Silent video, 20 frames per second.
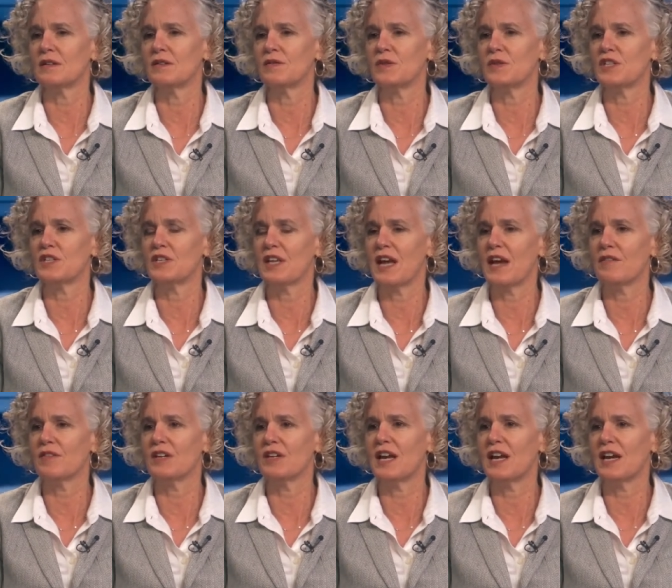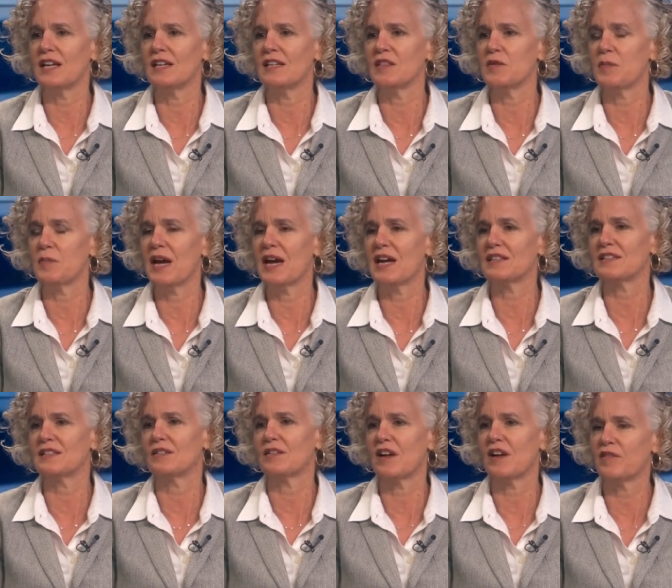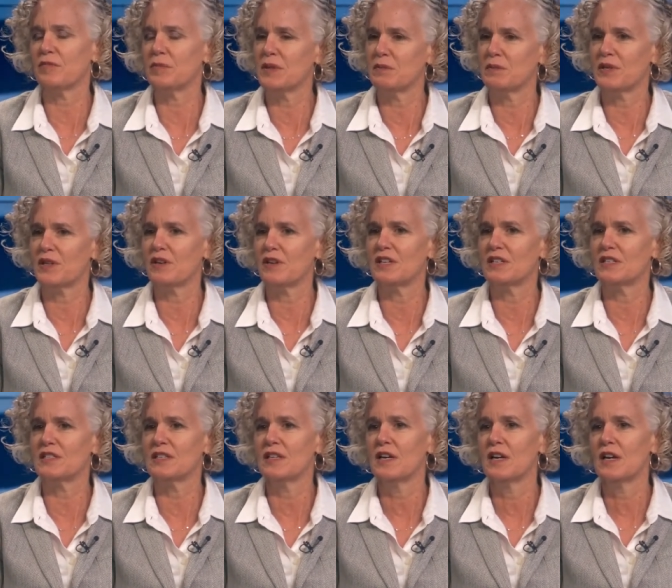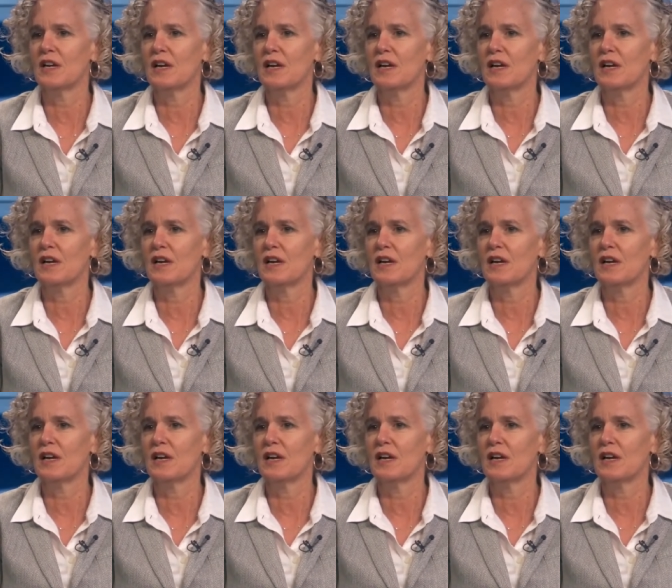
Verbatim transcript: which they haven't had in the past. There have been periods